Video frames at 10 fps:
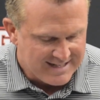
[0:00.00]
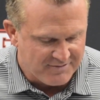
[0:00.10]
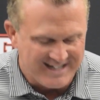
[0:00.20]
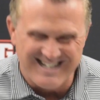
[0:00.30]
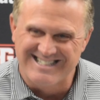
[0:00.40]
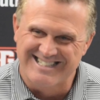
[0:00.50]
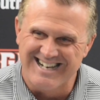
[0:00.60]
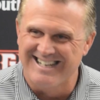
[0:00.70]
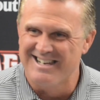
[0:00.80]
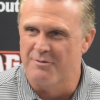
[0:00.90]
I think he's
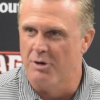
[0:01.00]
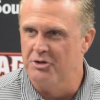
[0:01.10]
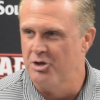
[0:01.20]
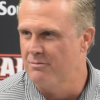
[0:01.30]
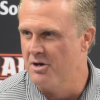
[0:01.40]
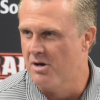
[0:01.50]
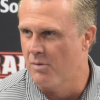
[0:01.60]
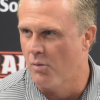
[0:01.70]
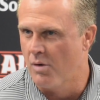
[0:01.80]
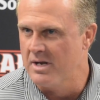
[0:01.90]
second in rushing, but
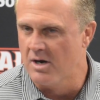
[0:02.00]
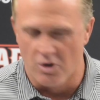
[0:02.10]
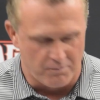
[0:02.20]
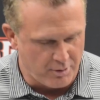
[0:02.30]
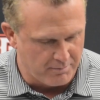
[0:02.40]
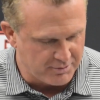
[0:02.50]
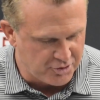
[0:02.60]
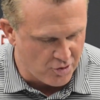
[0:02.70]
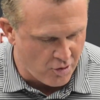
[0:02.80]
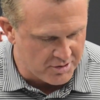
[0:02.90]
number one in
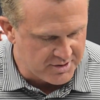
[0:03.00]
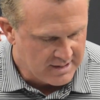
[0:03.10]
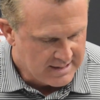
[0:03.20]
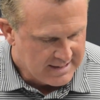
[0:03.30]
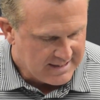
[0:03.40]
all-purpose yards.